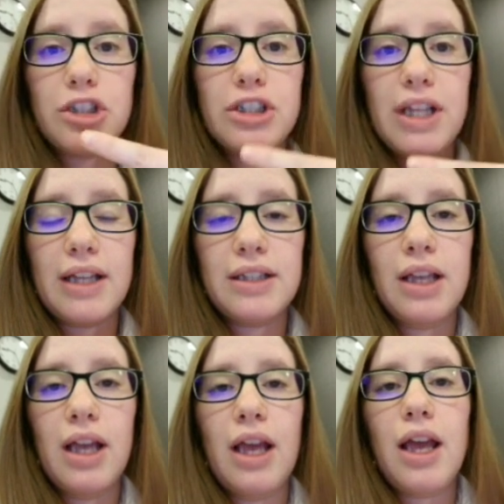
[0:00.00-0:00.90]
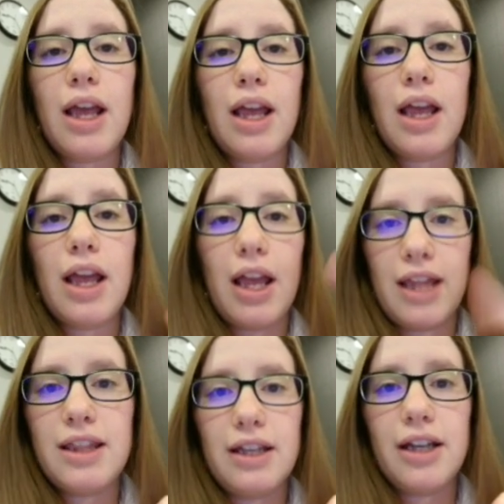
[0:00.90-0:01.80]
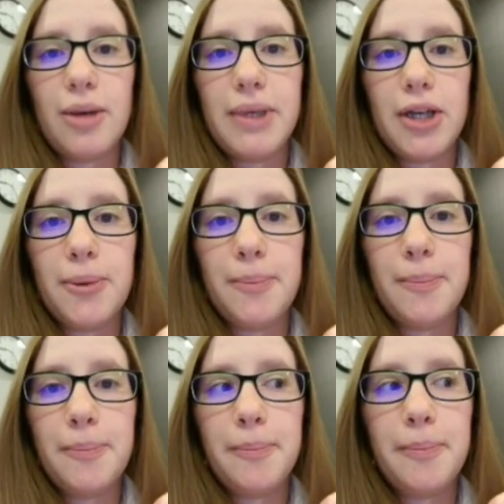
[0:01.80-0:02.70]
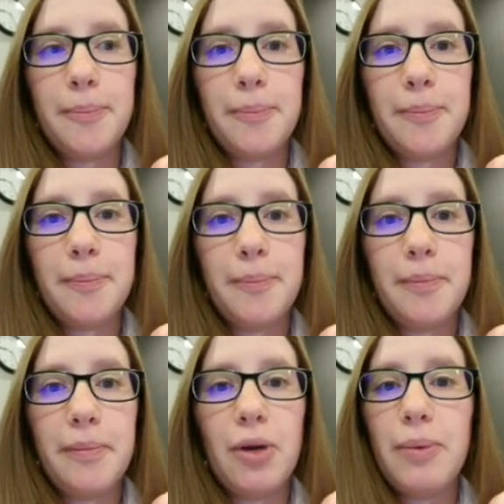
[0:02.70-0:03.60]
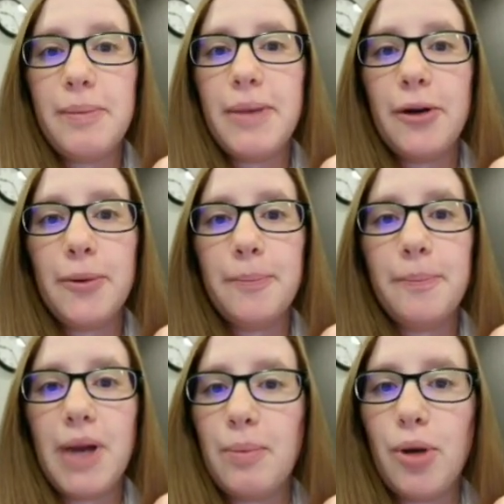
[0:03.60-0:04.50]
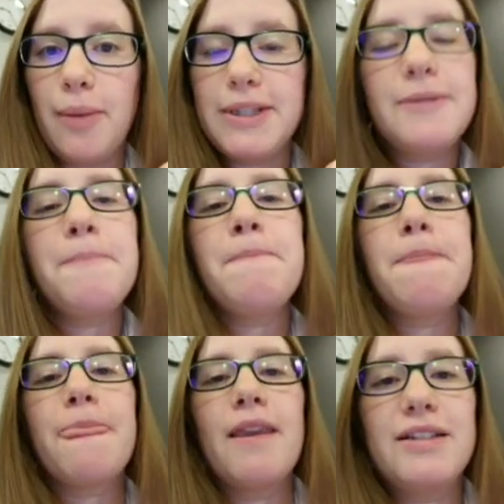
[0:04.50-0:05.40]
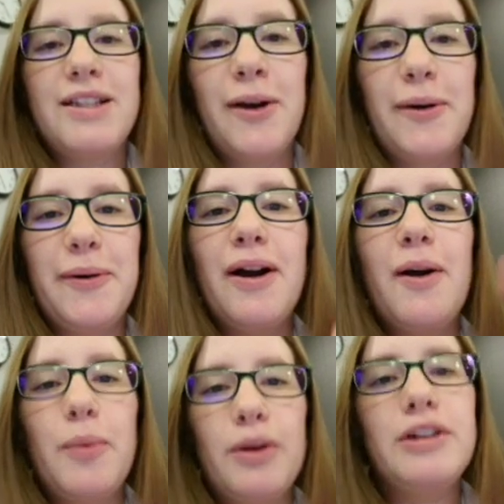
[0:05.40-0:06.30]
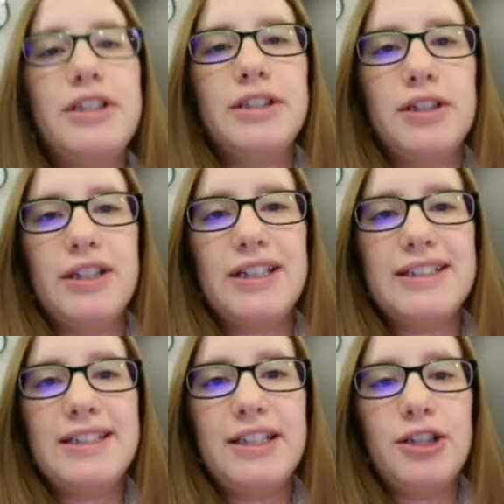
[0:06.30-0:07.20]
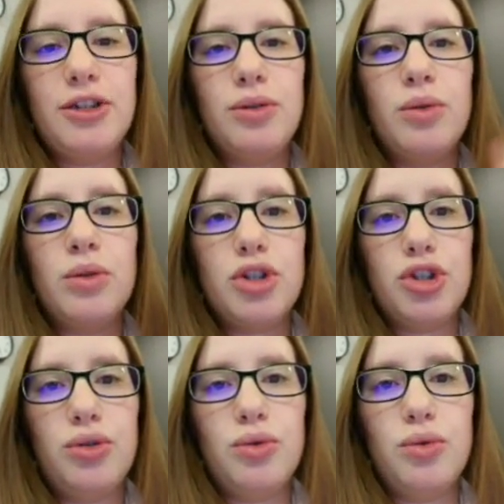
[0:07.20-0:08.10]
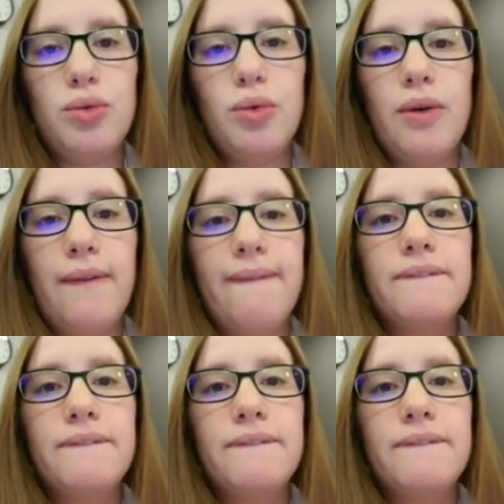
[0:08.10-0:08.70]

watch that, and then come here. It'll be better, I promise. So we're just going to continue to